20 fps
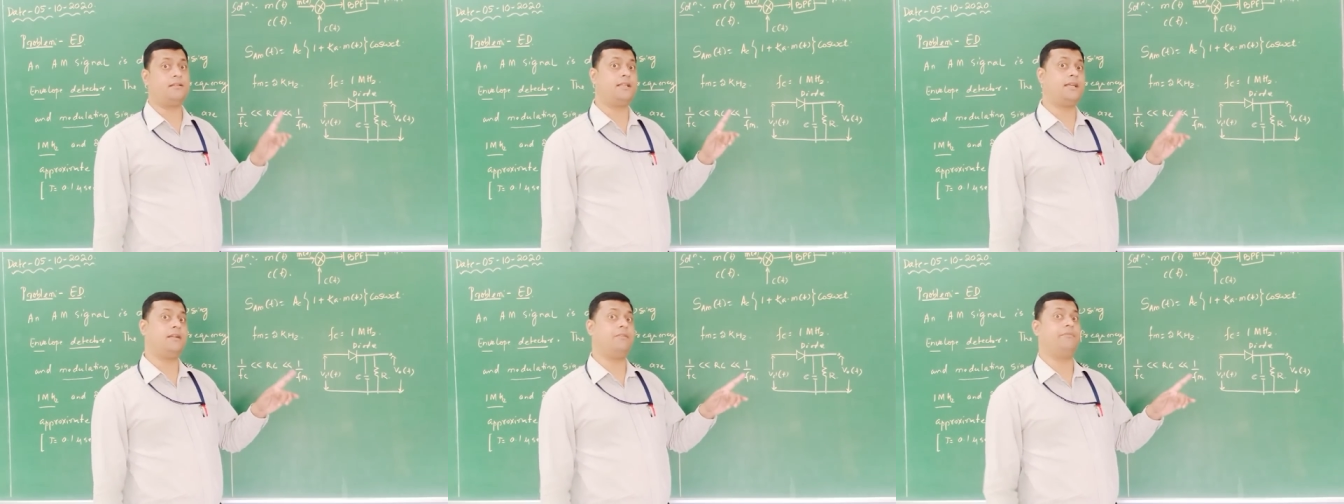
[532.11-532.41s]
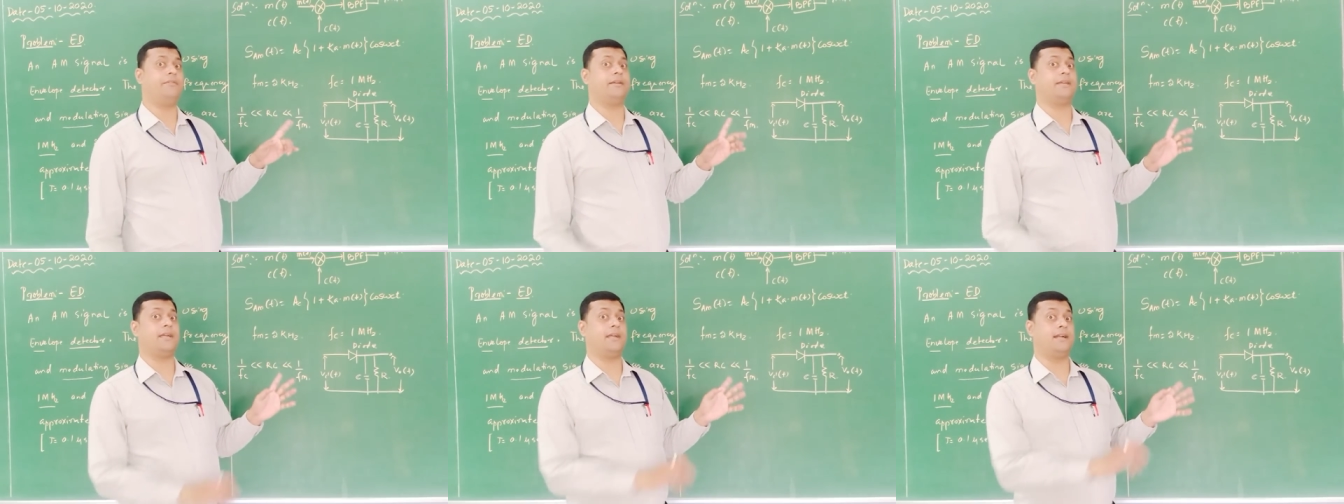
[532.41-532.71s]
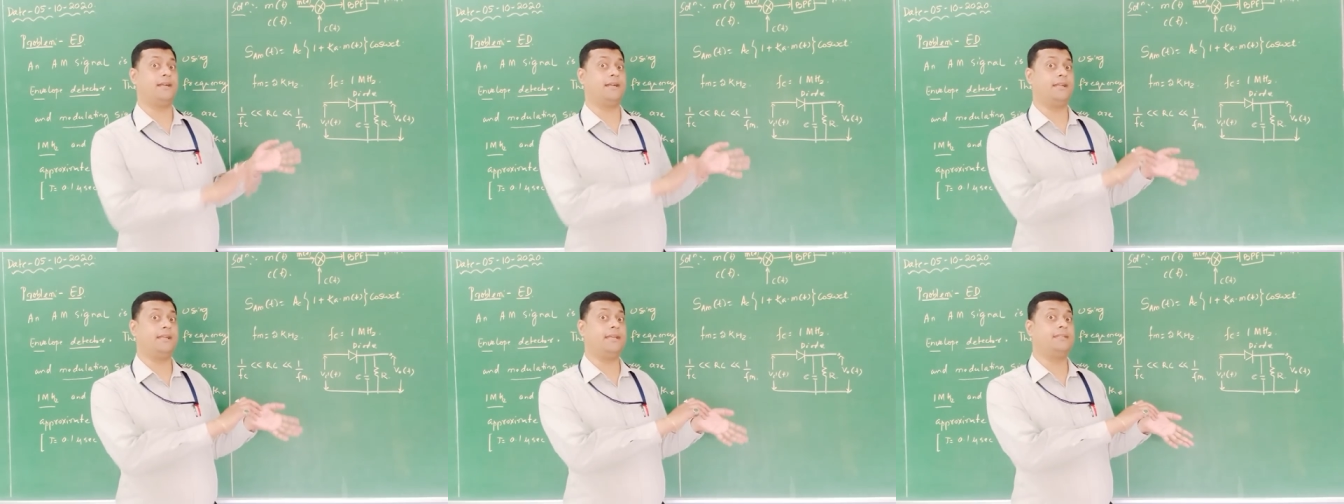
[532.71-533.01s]
then we
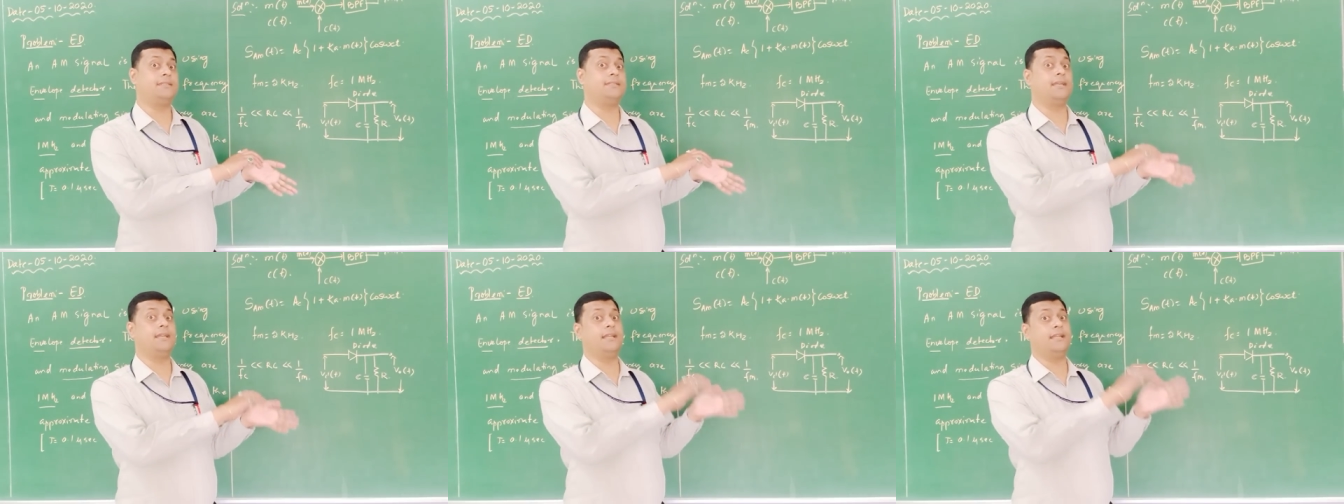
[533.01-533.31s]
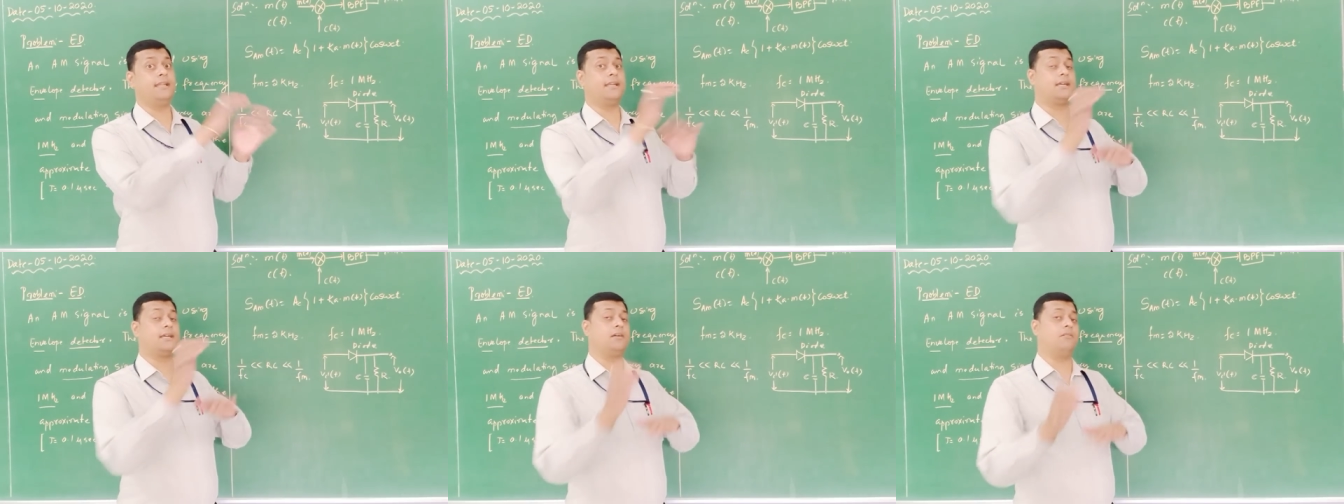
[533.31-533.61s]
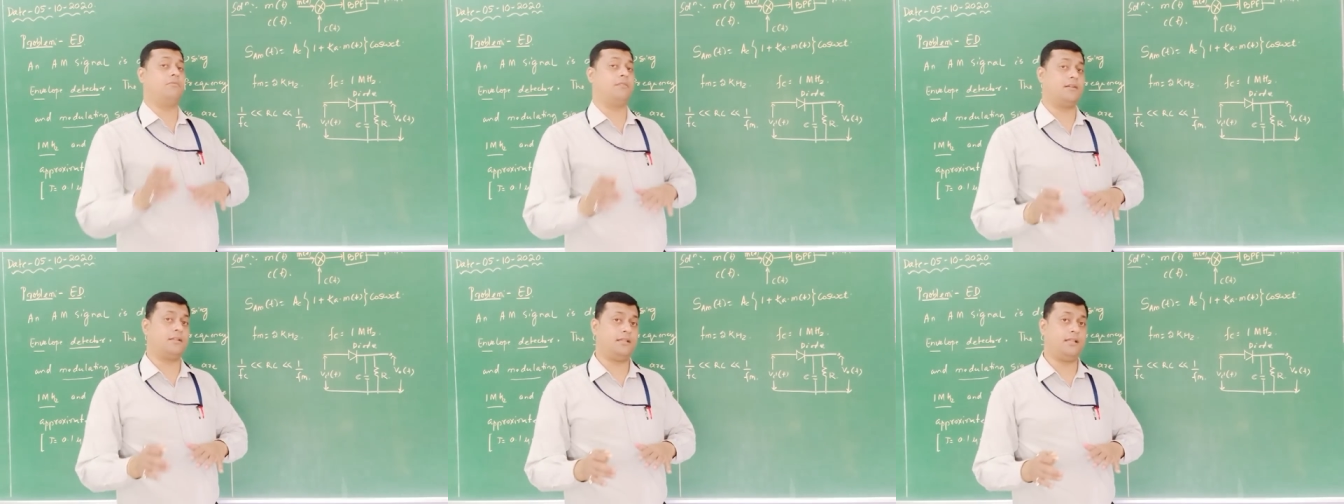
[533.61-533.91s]
can easily
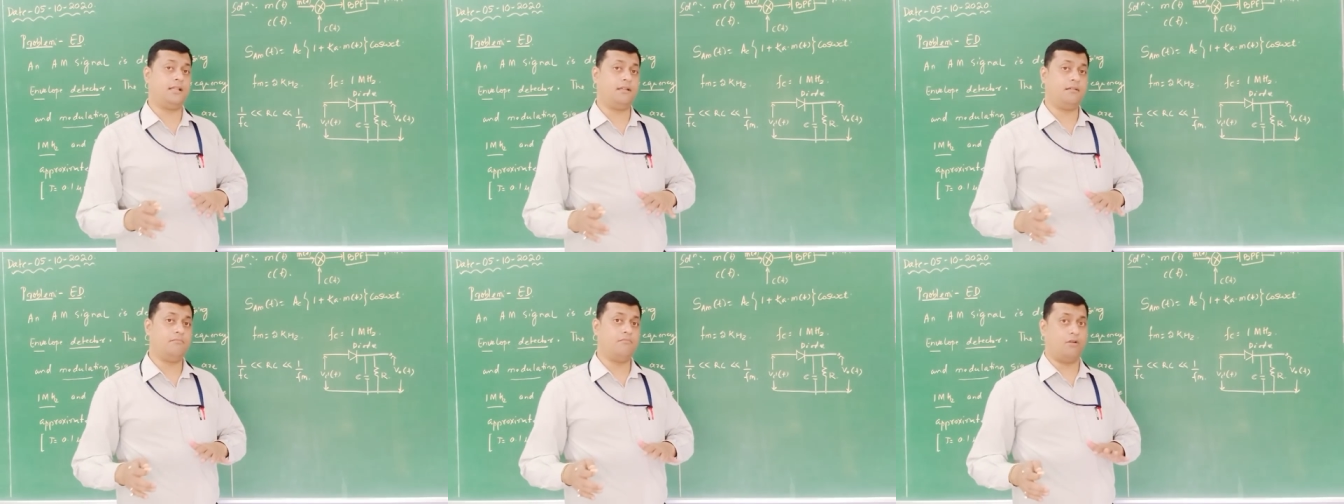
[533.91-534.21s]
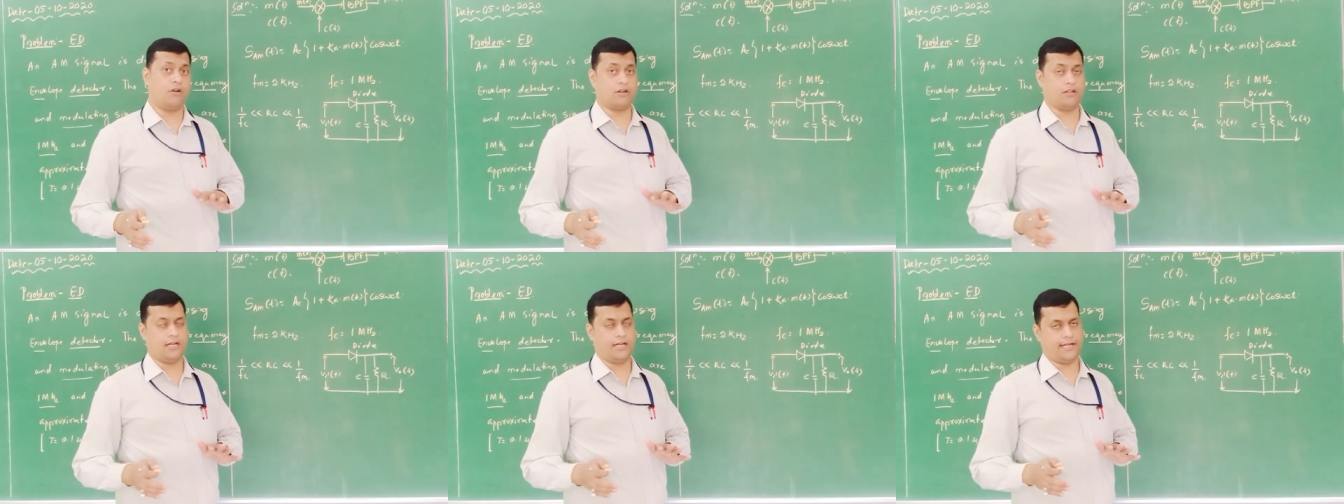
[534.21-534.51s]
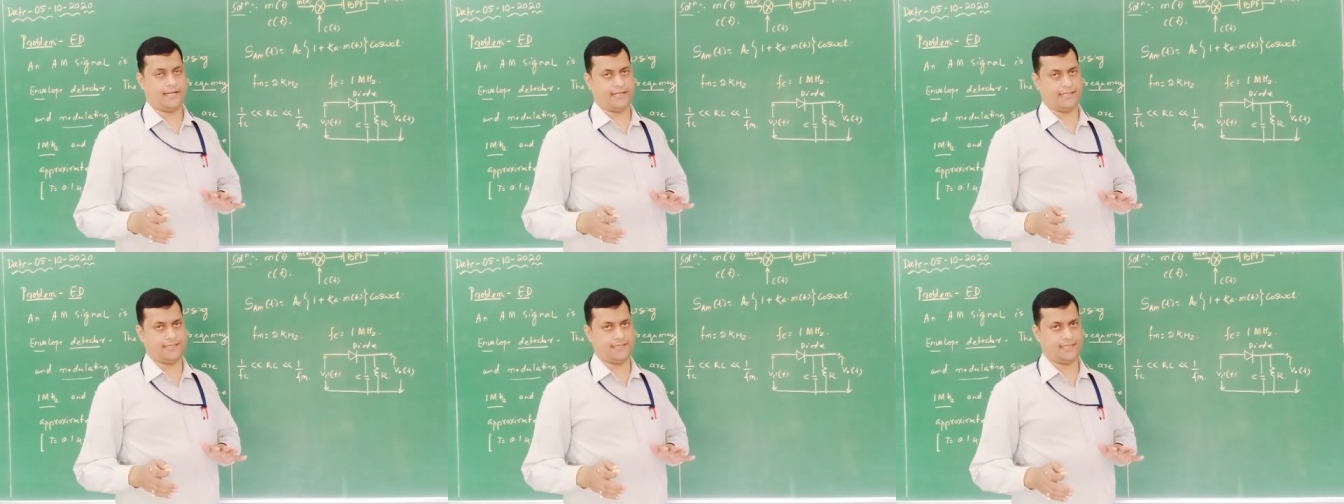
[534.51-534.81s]
recover the
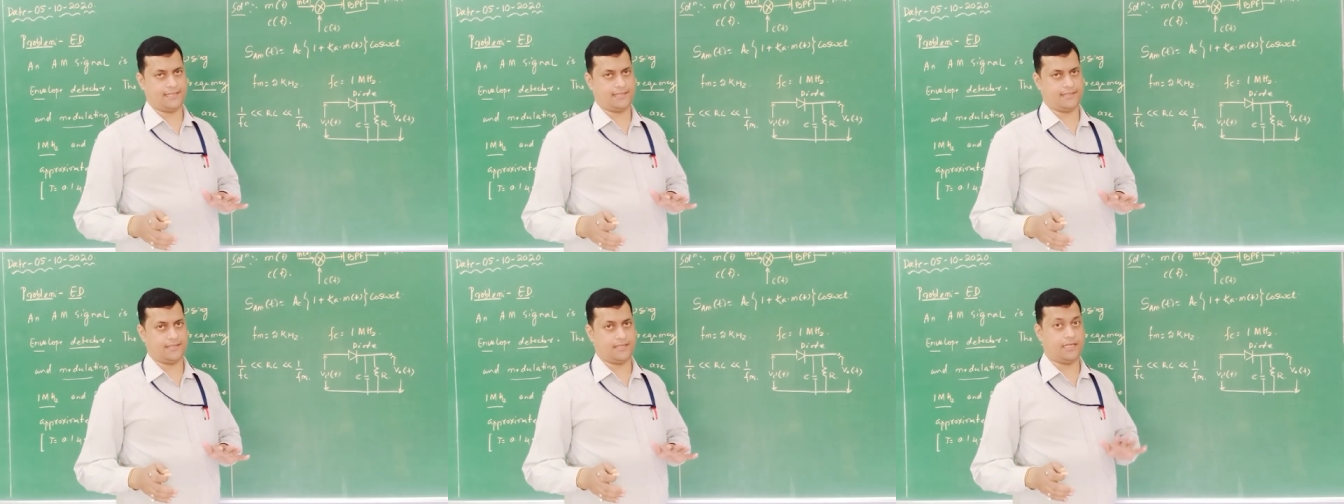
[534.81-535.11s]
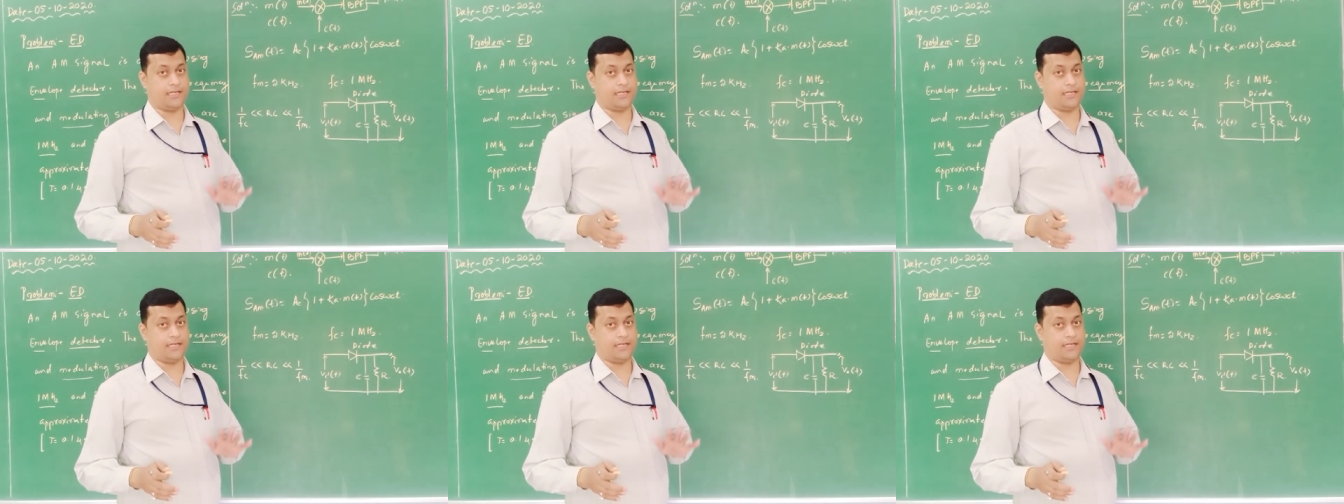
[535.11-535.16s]
modulating signal.